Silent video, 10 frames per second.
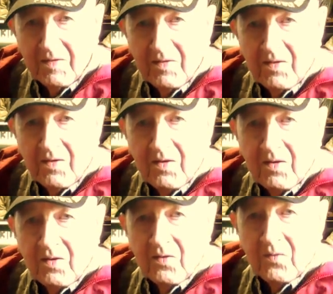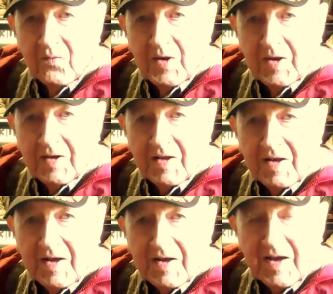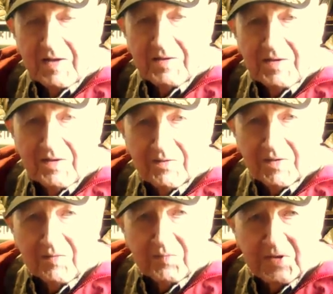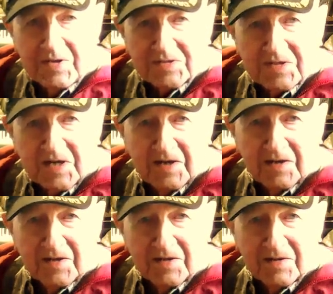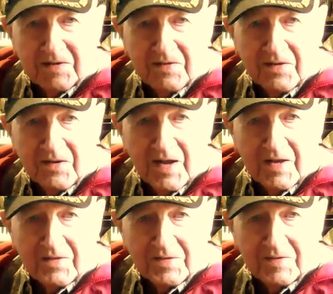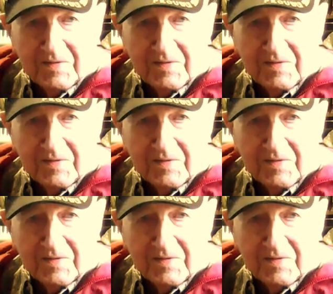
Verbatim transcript: How was that? Well, I had the complete set of the leather